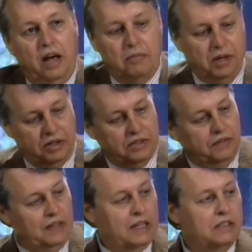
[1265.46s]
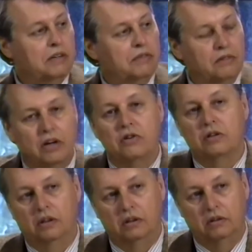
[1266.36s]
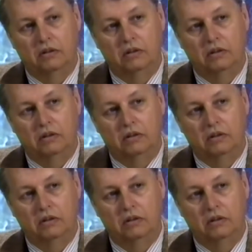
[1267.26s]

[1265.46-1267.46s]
And because of that differential,